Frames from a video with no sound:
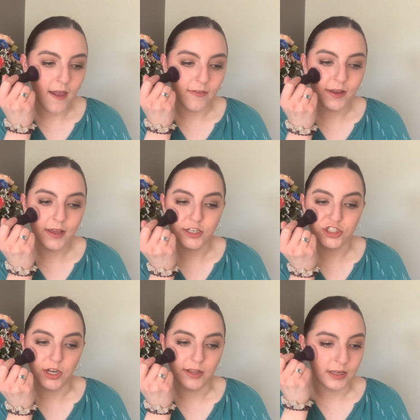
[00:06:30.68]
and then kind of
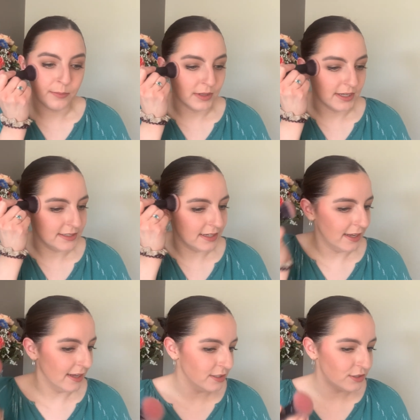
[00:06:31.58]
gently blend it
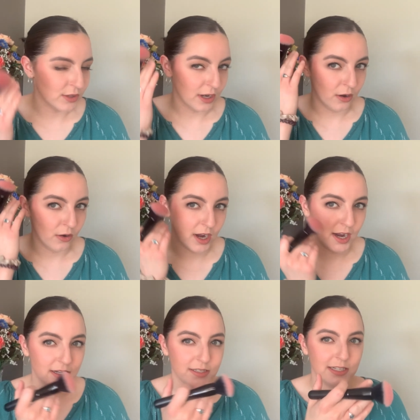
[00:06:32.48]
in so that it all
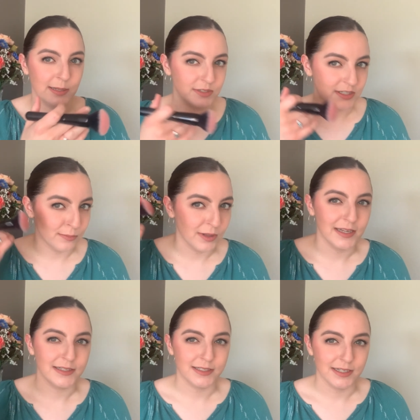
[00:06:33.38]
kind of seems to
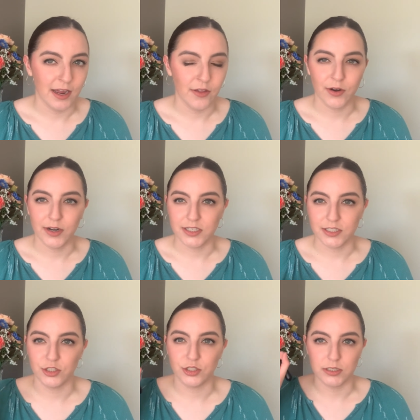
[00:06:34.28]
blend together and it
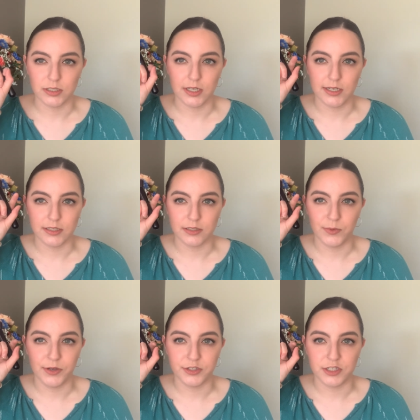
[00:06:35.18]
doesn't just look like this
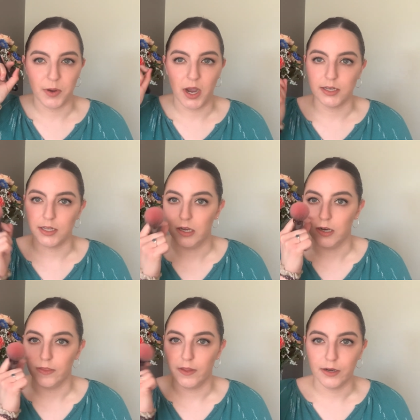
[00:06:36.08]
weird spot here
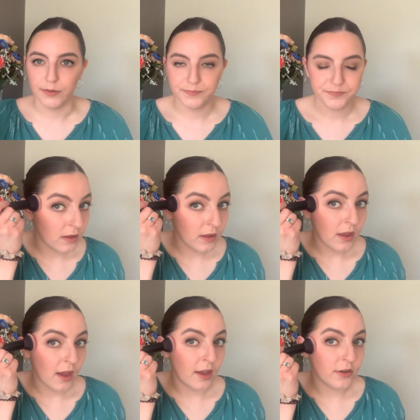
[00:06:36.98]
and there.
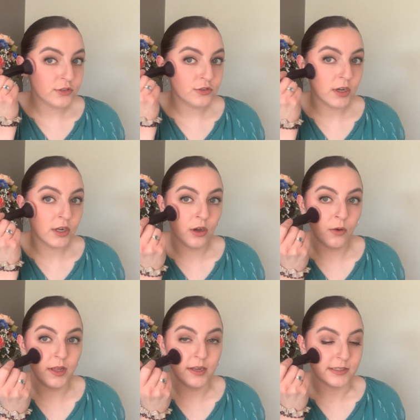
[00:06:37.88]
I also try to go
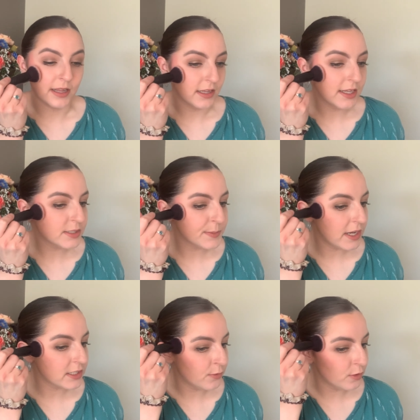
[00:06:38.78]
in as lightly as
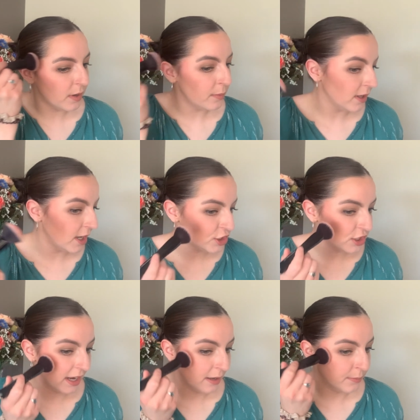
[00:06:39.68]
possible with my blush
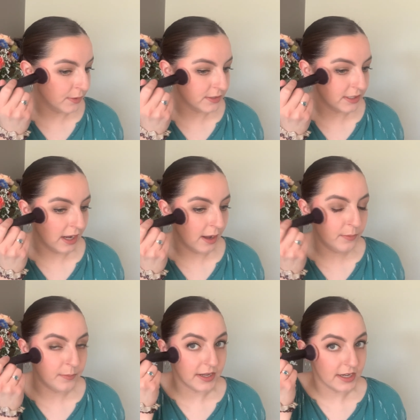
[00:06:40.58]
and build it
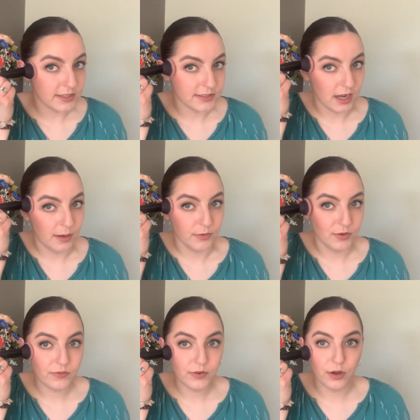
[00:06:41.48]
up, because you
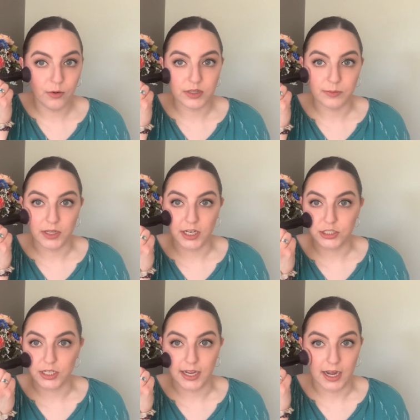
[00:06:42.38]
never know with a
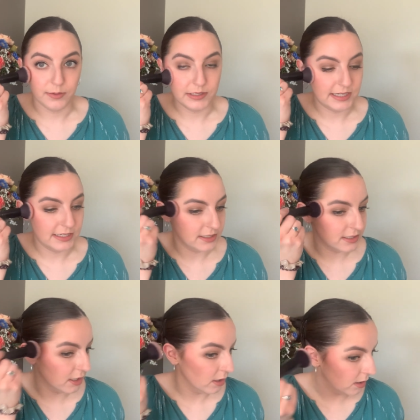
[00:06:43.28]
blush like how intense it's
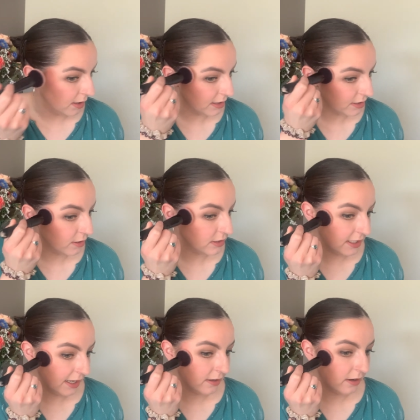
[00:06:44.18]
gonna look, and it's hard to
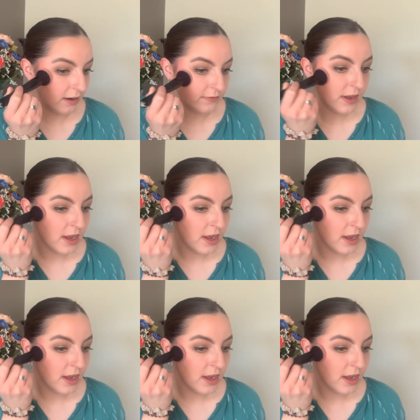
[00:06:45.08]
take it off.